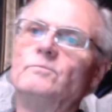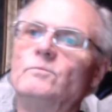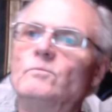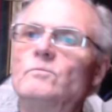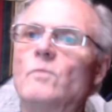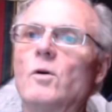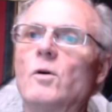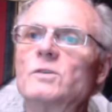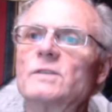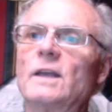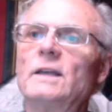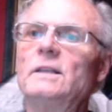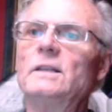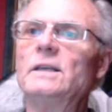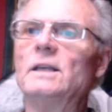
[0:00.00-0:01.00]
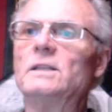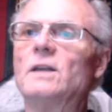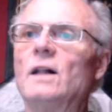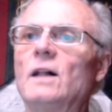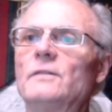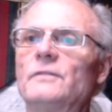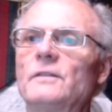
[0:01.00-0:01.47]
most likely a
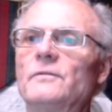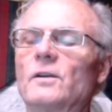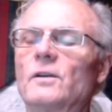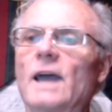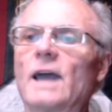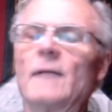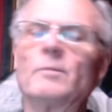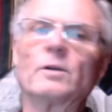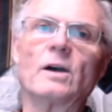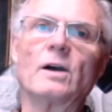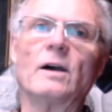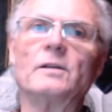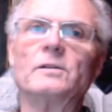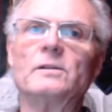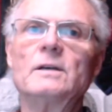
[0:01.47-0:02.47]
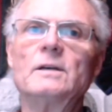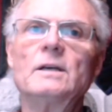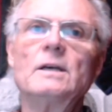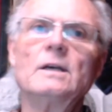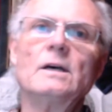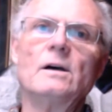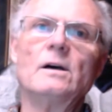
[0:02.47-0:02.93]
dolphin for Capricorn.
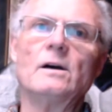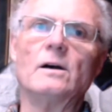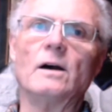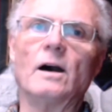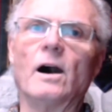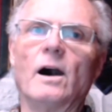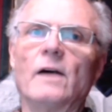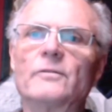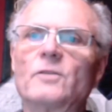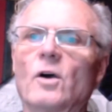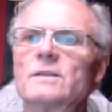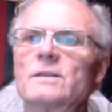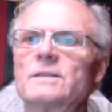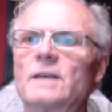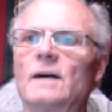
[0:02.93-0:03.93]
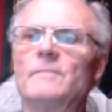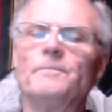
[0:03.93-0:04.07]
Of course,